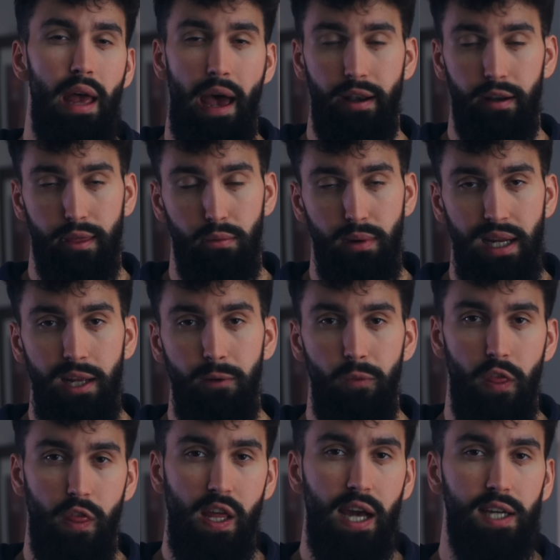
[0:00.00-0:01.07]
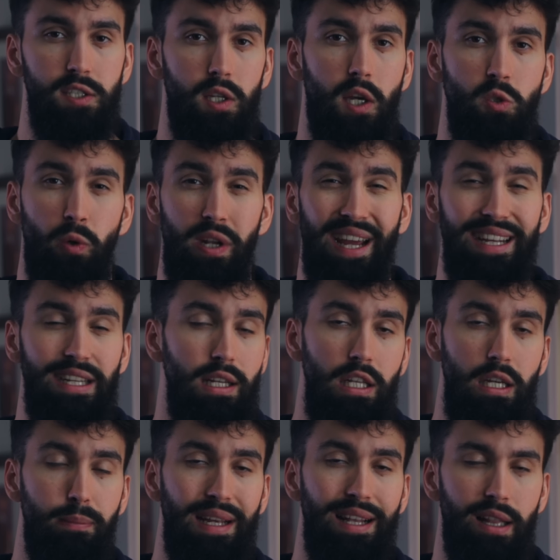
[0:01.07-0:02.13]
And three, the exercise would
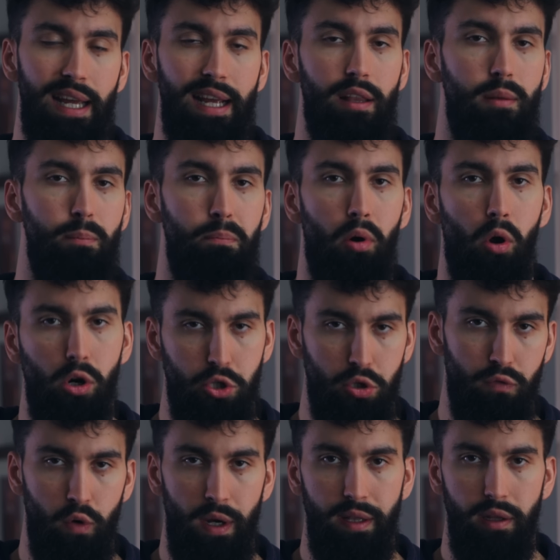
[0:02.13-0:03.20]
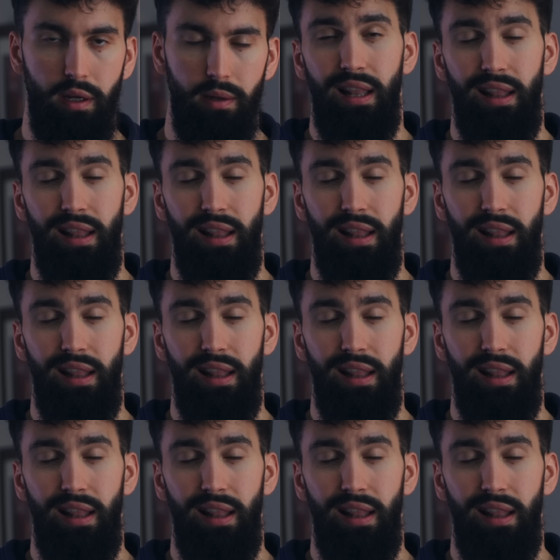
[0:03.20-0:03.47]
ideally be lengthened partial friendly.